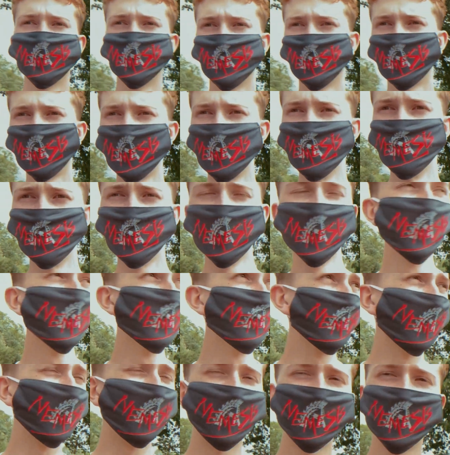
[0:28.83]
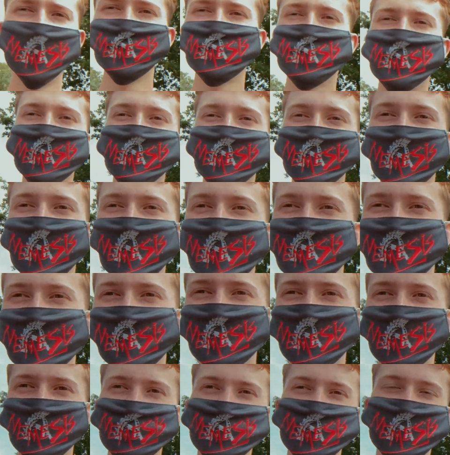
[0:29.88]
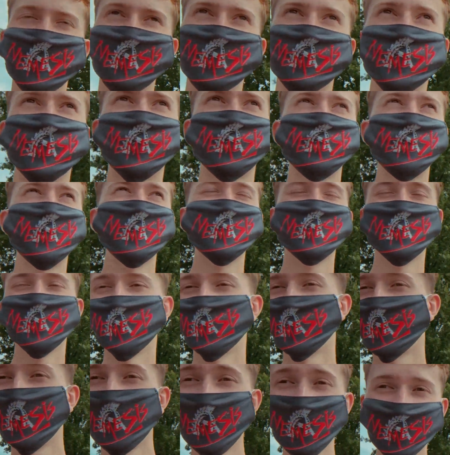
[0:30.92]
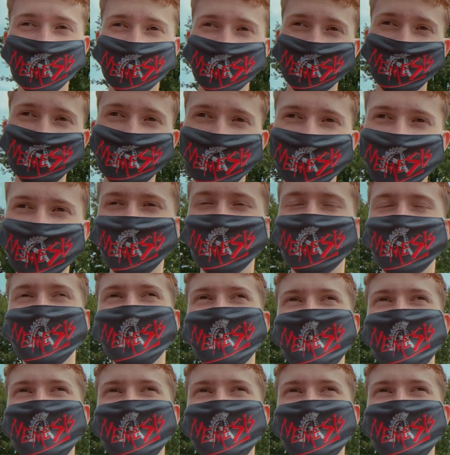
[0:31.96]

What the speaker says: Right, boom. I hope that is enough sounds for me to create something